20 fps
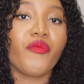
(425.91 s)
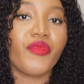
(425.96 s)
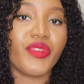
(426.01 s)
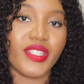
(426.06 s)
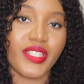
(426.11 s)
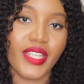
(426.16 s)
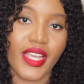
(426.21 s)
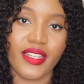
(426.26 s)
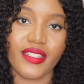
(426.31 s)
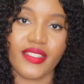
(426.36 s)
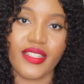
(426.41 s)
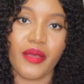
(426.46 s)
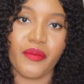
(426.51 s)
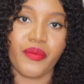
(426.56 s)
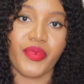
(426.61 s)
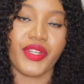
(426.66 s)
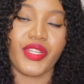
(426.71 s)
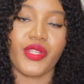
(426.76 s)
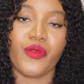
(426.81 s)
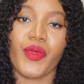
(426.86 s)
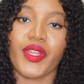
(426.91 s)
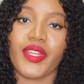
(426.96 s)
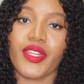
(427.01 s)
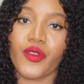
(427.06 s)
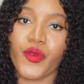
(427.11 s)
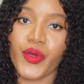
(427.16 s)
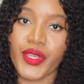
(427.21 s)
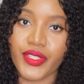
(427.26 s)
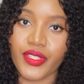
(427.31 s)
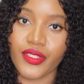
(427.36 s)
protect their body when they
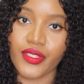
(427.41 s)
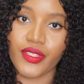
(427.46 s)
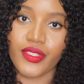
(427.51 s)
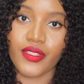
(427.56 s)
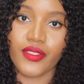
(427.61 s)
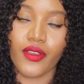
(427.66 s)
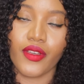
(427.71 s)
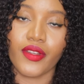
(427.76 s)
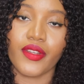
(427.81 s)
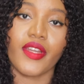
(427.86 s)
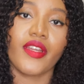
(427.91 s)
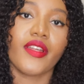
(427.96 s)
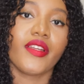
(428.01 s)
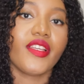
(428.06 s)
go into the sun.